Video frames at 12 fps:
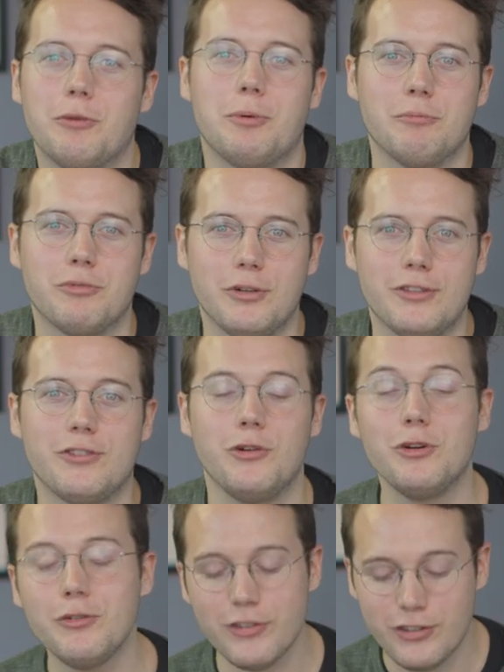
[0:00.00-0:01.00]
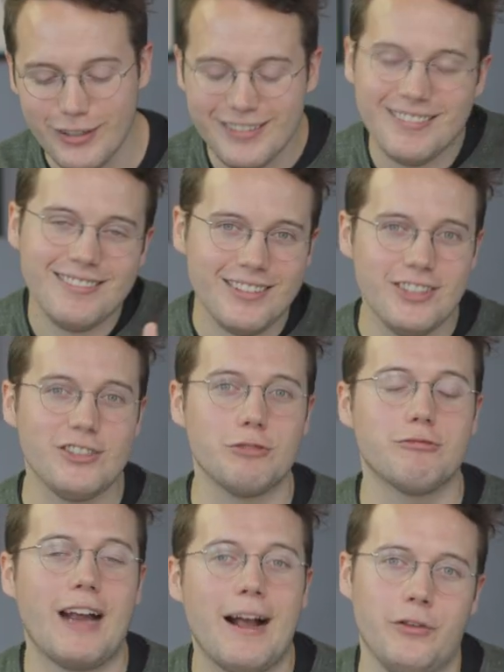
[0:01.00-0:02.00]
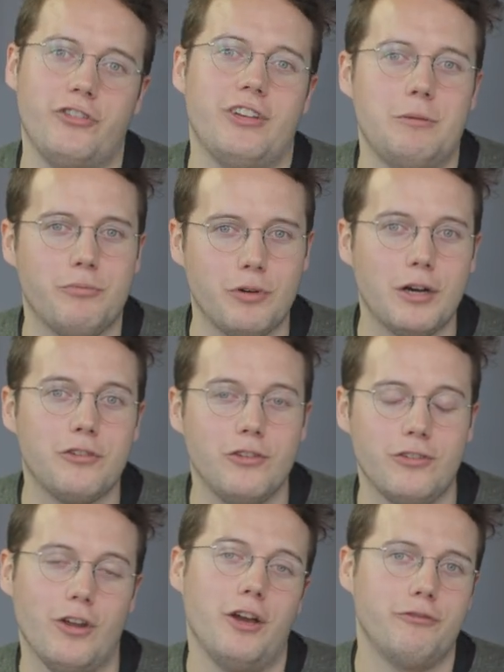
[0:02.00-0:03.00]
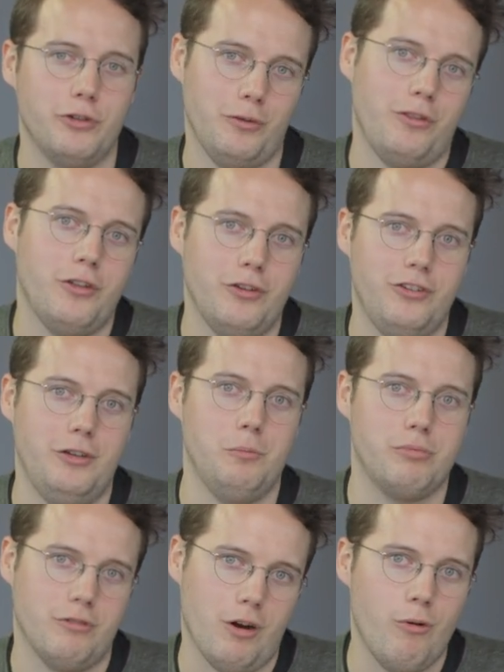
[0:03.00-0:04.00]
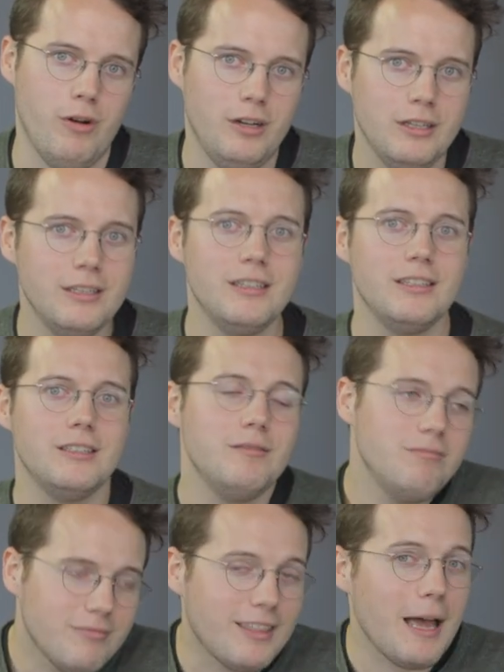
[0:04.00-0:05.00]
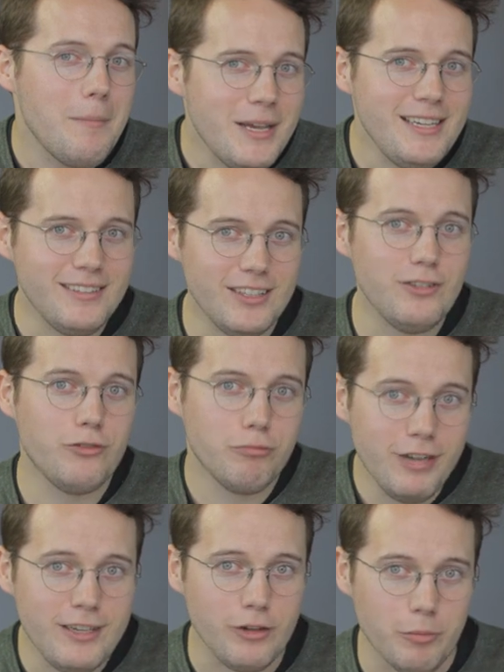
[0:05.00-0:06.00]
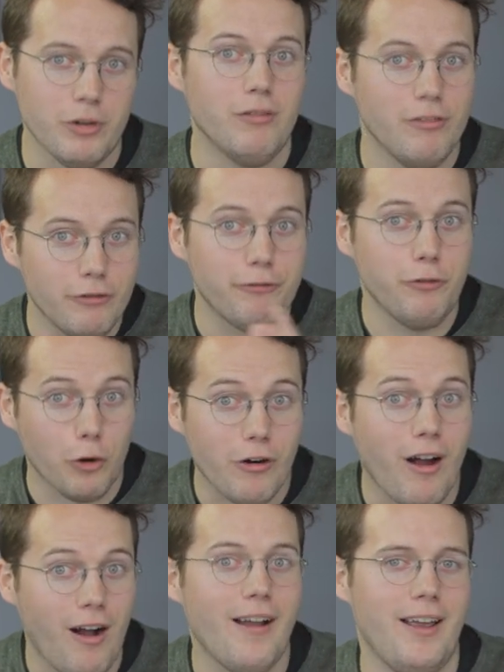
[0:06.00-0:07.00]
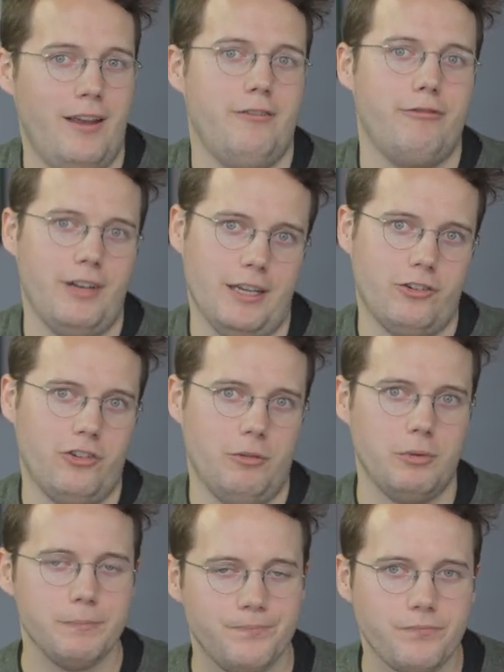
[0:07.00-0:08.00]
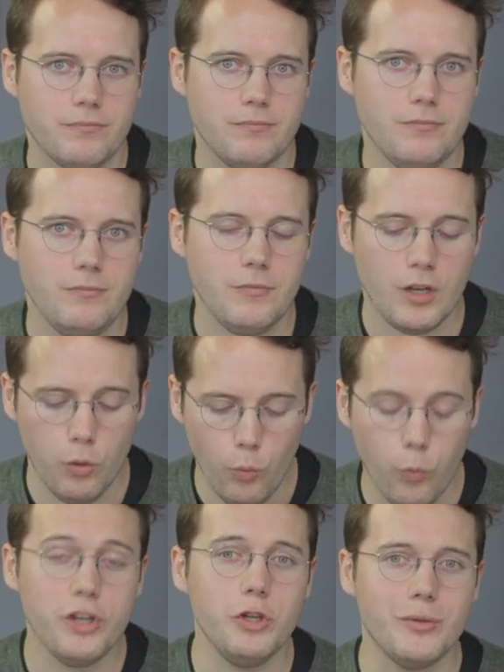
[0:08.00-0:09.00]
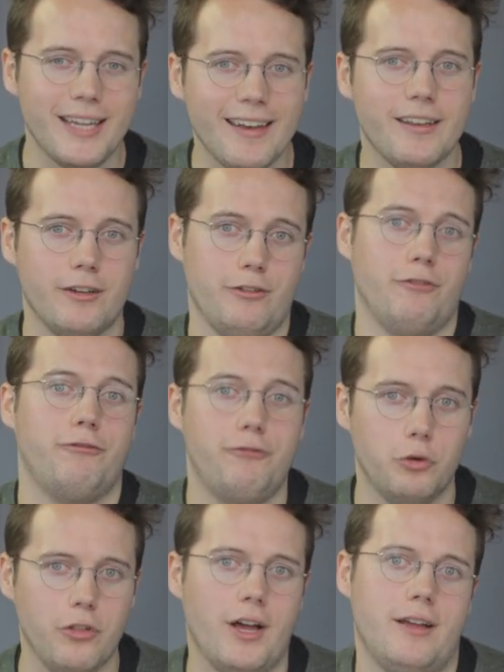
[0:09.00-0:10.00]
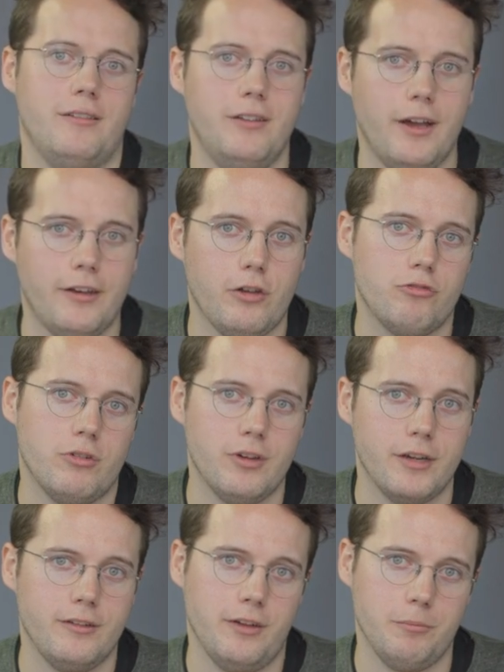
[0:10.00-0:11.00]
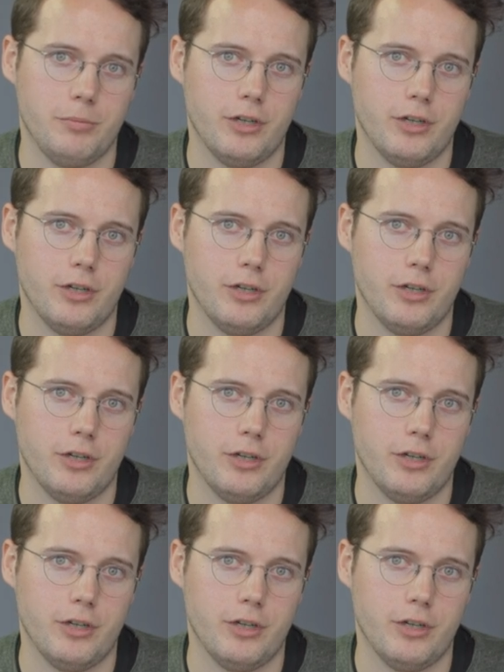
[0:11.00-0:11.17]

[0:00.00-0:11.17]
drop in price. All of a sudden, this is around the same price as an iPhone thirteen Pro. That means it's reasonable for a high-end flagship. What are you getting for that nine hundred ninety-nine